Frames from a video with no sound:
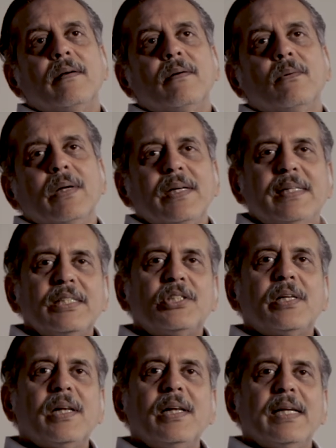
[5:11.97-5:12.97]
well,
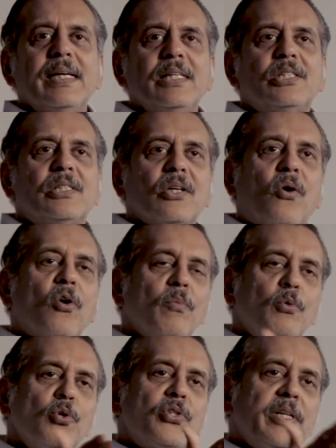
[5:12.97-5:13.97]
digital is
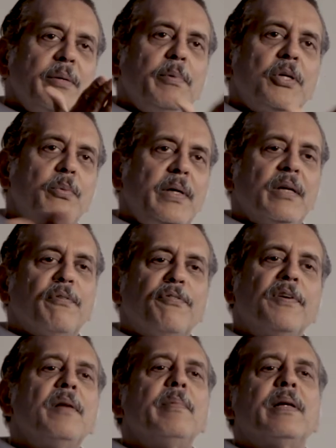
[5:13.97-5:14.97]
almost in between a
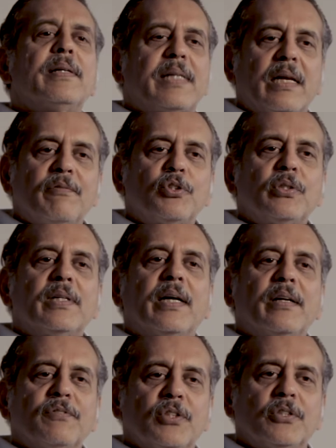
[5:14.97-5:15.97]
film and a television kind
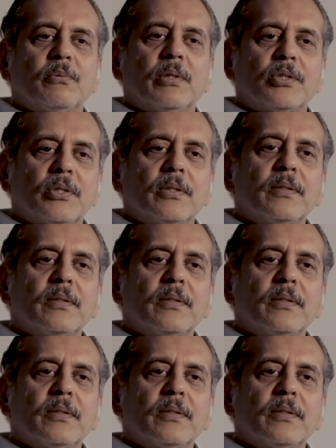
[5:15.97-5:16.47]
of situation.